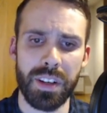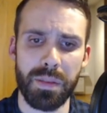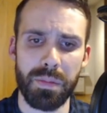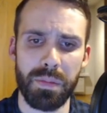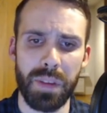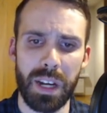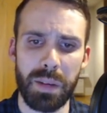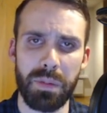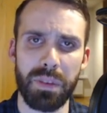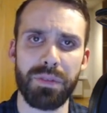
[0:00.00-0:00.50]

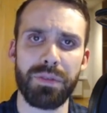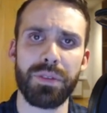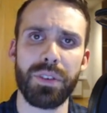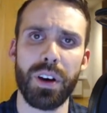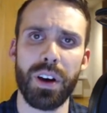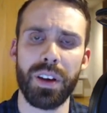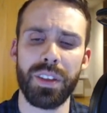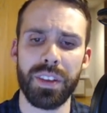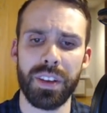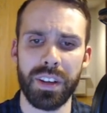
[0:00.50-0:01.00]
might be
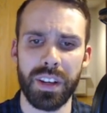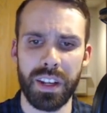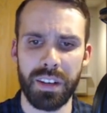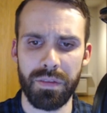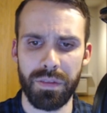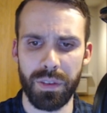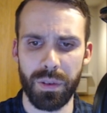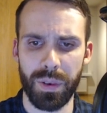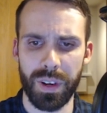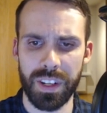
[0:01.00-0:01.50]
further
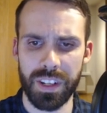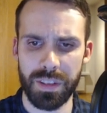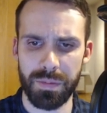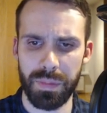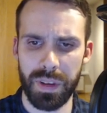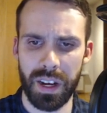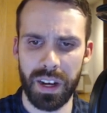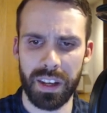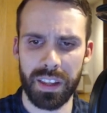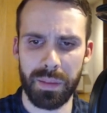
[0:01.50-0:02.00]
influenced
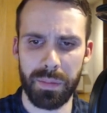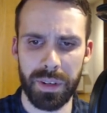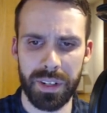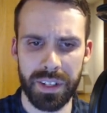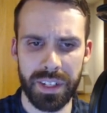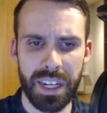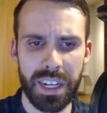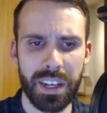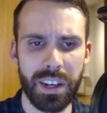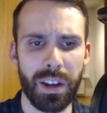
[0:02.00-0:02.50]
by the
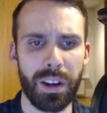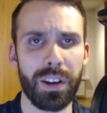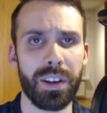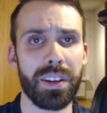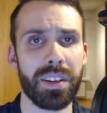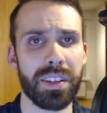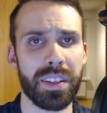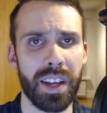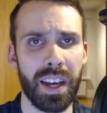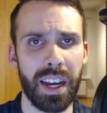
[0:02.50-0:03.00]
particular
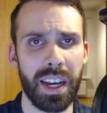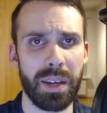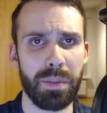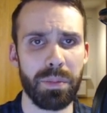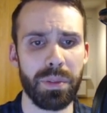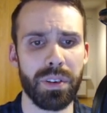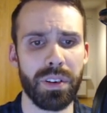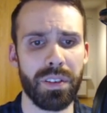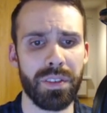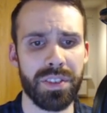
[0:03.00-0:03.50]
type
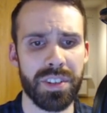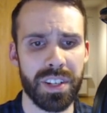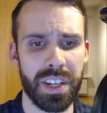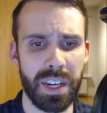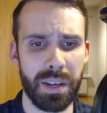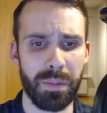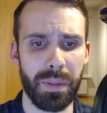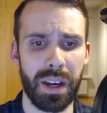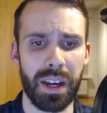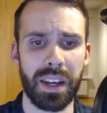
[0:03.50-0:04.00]
of
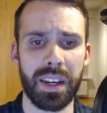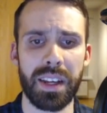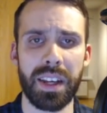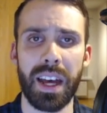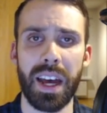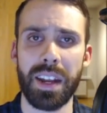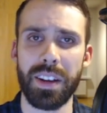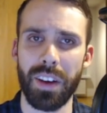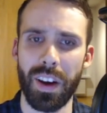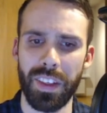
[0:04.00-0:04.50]
cinema
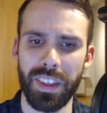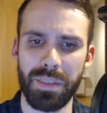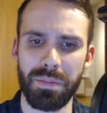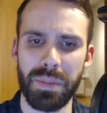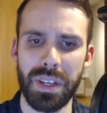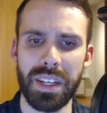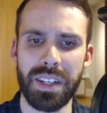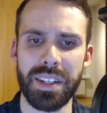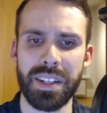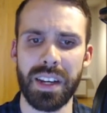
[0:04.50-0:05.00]
and other
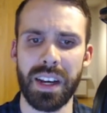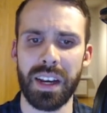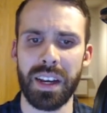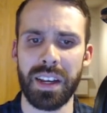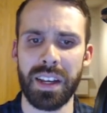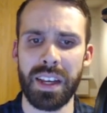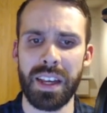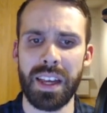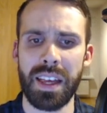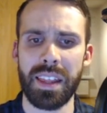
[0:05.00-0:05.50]
media
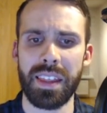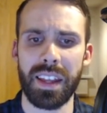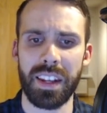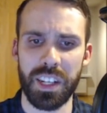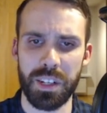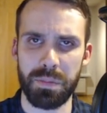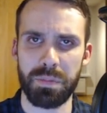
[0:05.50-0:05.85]
that is